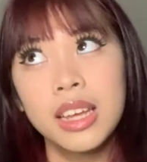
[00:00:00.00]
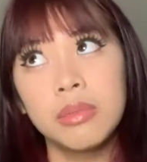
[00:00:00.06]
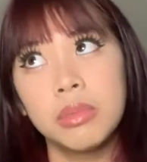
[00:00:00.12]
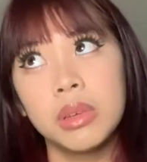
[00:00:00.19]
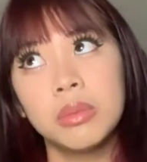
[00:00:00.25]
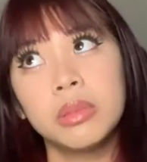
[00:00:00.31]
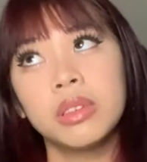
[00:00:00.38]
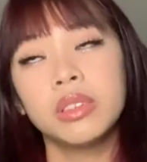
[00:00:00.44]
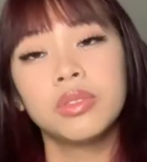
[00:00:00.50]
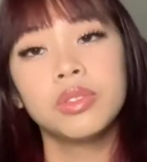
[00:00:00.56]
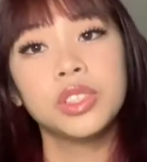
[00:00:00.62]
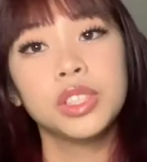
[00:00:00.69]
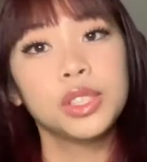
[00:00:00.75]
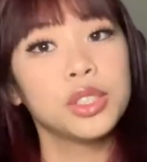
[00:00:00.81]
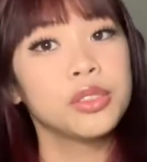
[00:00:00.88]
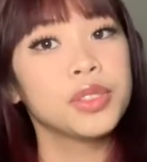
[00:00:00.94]
Maybe you've
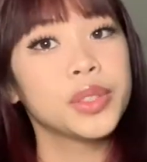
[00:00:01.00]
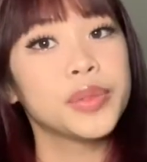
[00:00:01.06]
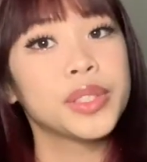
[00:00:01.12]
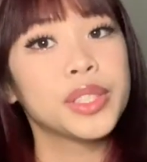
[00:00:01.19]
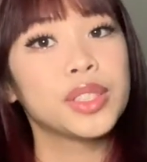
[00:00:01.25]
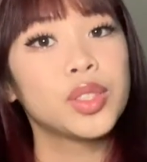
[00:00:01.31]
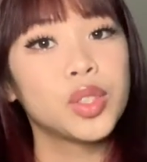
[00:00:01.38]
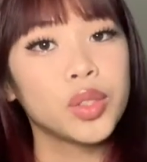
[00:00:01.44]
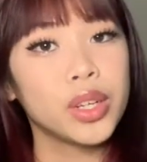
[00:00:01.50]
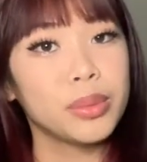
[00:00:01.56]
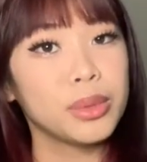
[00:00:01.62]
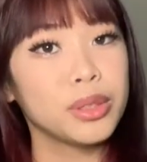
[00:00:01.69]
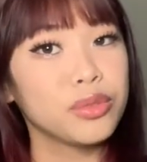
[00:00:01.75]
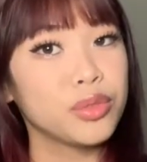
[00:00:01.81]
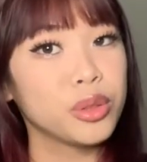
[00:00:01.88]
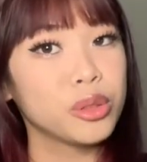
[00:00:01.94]
seen your favorite Instagram
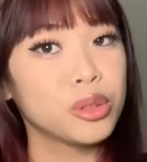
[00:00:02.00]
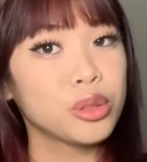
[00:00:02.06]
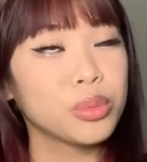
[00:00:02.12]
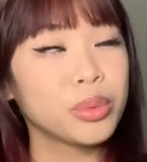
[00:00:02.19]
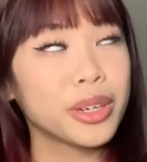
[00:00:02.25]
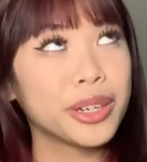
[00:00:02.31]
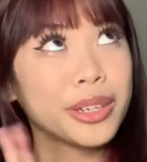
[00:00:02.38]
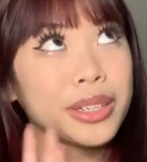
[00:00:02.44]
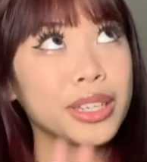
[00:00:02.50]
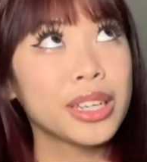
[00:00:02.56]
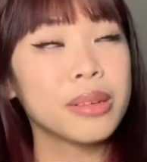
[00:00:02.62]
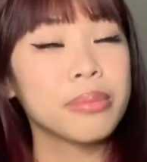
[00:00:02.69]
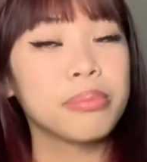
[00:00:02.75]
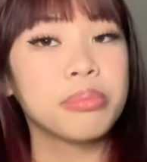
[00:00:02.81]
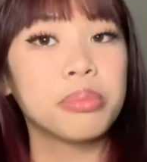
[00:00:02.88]
influencer wearing it,